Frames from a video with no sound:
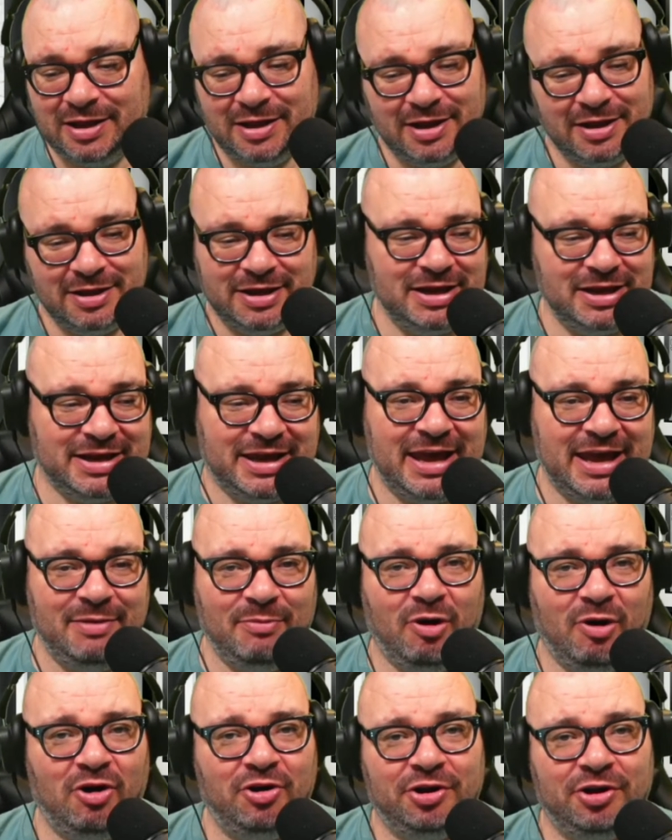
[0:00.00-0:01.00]
he came
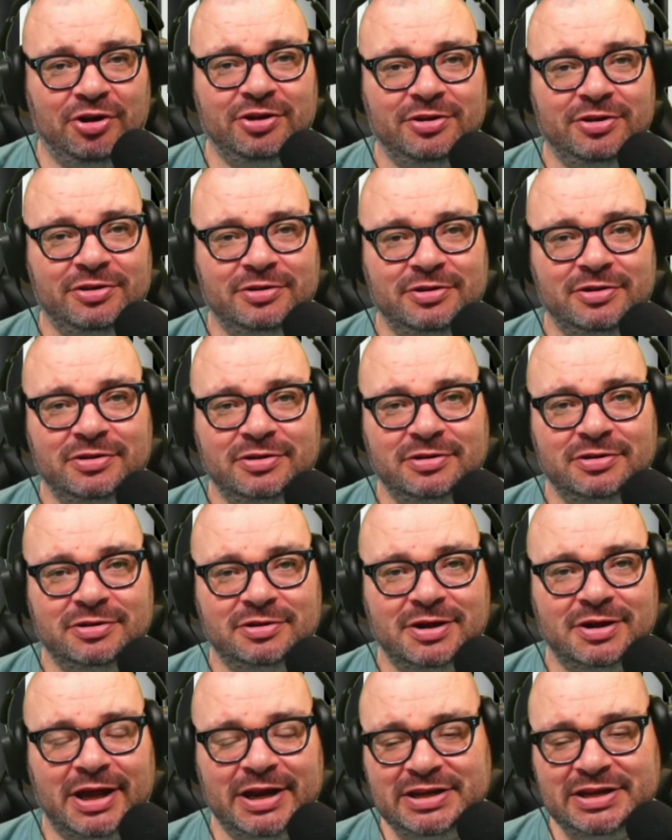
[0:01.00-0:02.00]
on
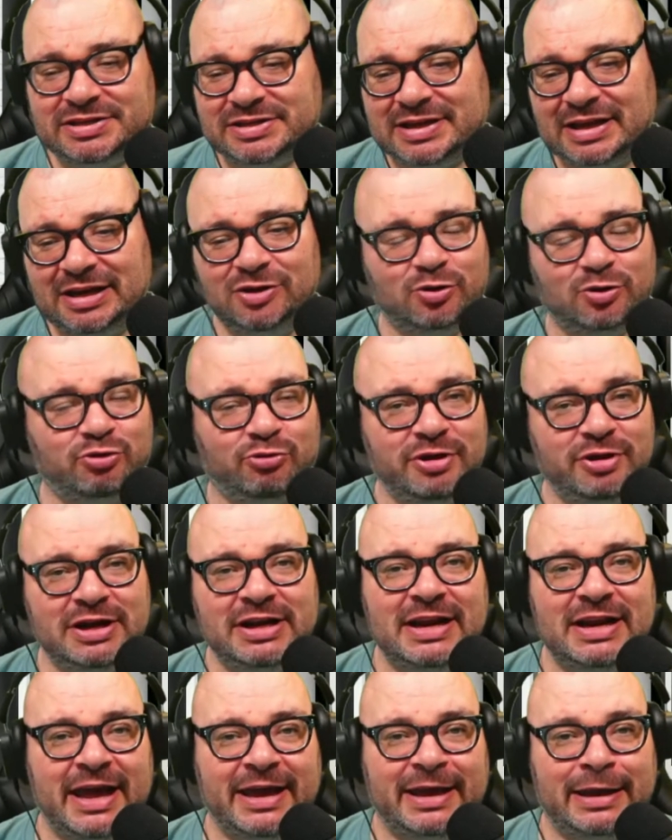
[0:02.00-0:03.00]
and he still looked really
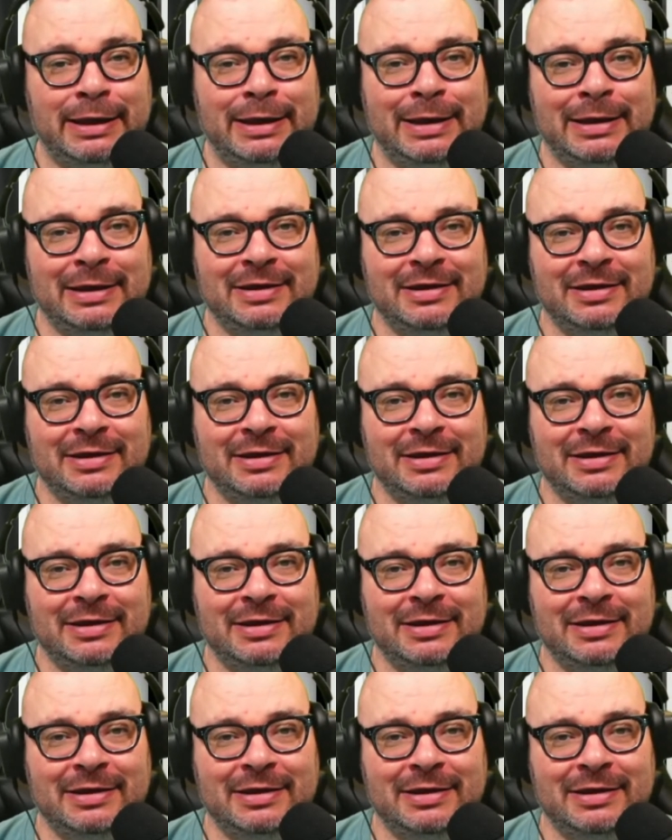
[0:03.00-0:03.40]
leggy.